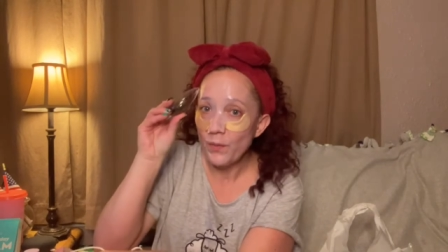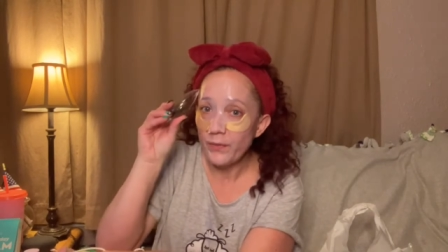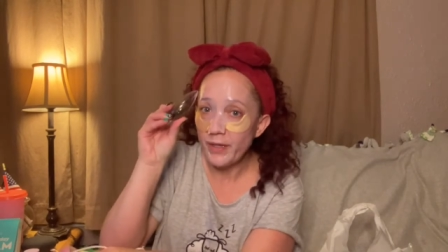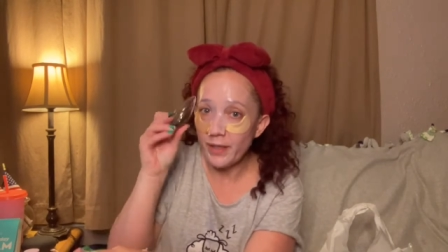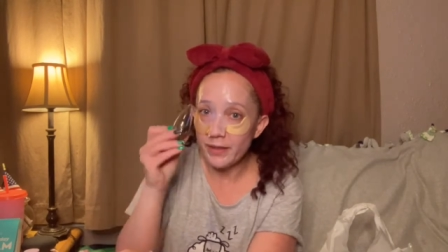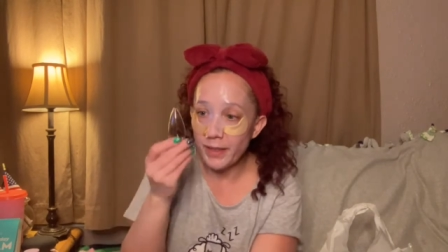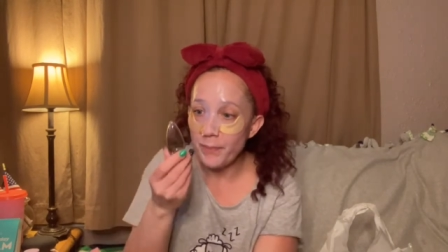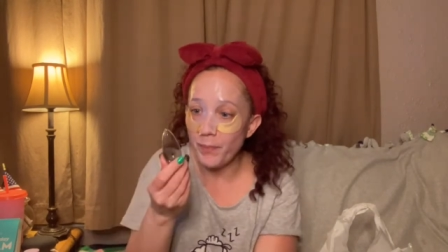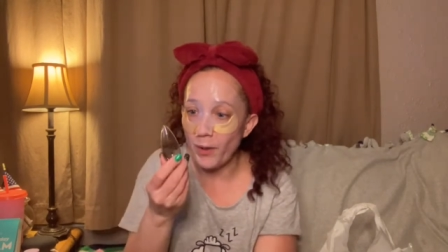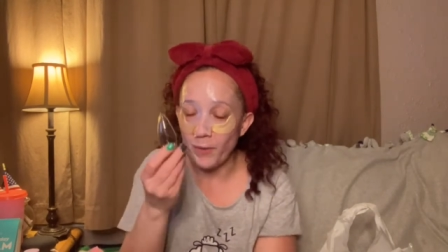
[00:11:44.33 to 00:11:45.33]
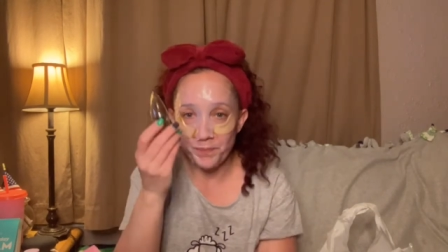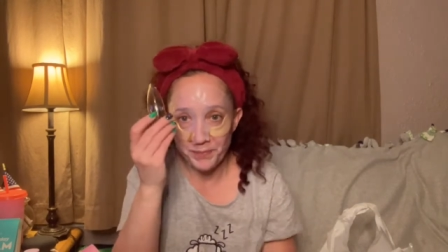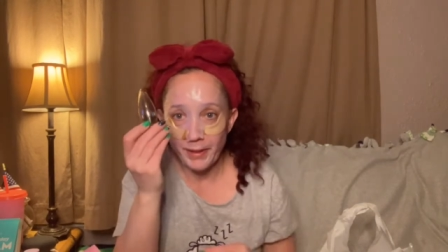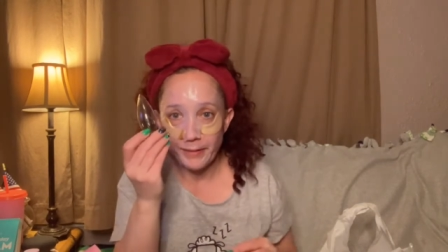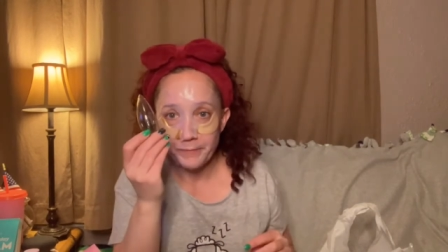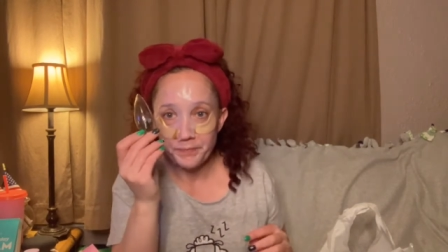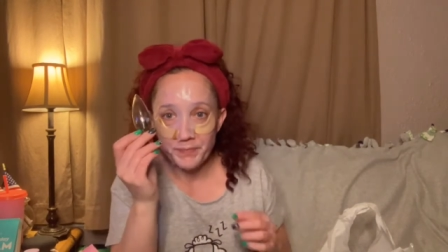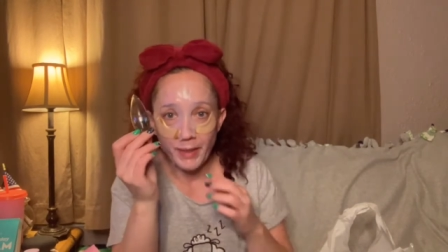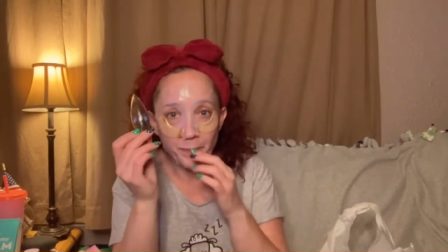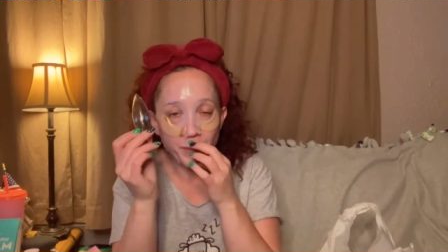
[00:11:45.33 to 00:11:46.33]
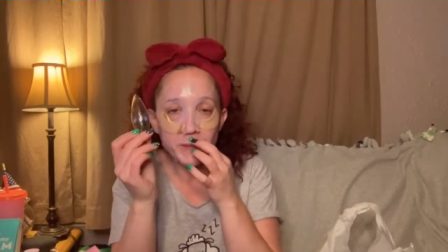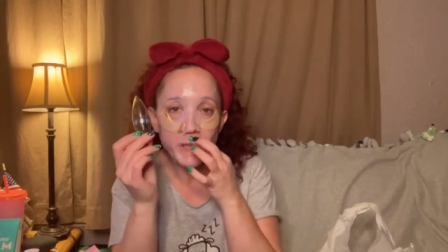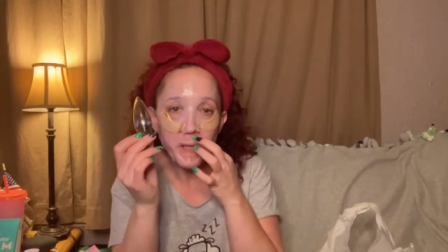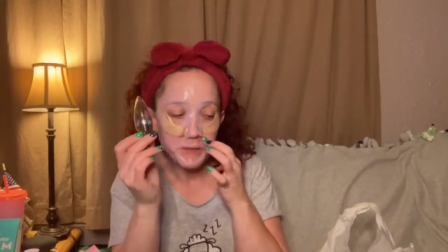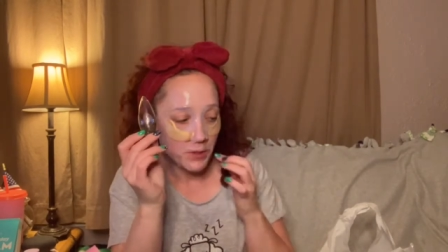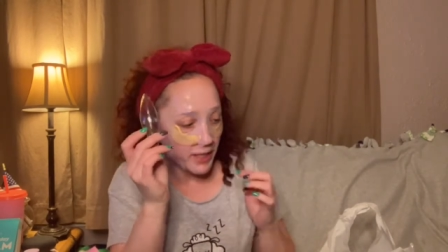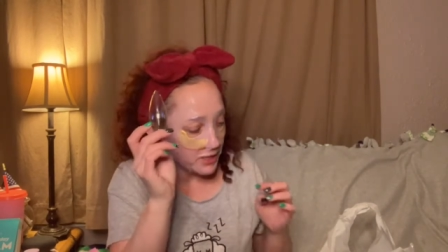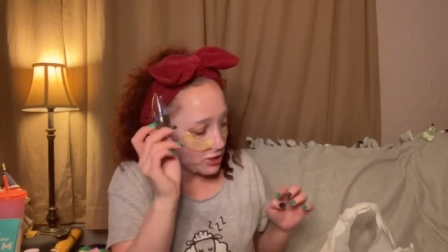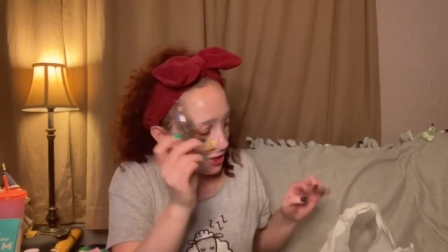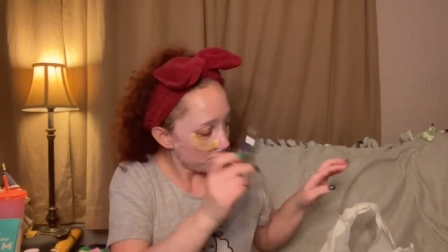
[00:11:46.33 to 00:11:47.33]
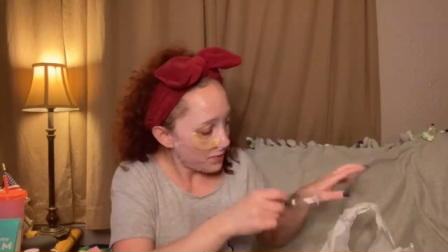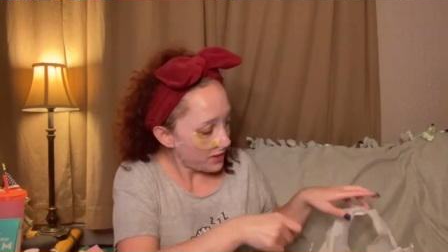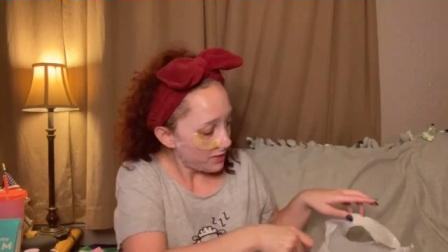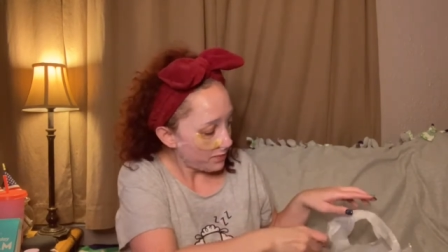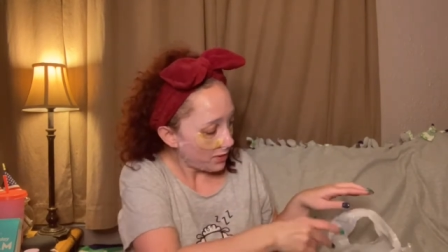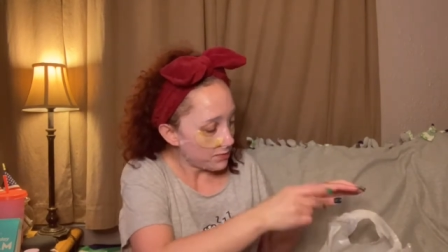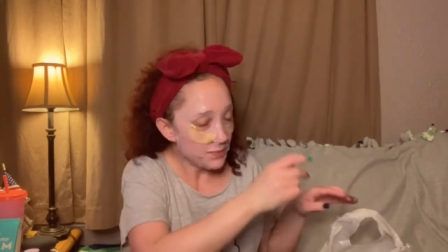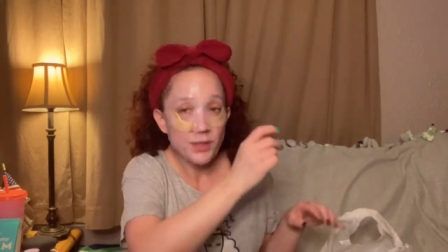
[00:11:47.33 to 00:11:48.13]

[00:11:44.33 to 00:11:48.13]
we got a light bulb. It burned out, so I had to change my light bulb.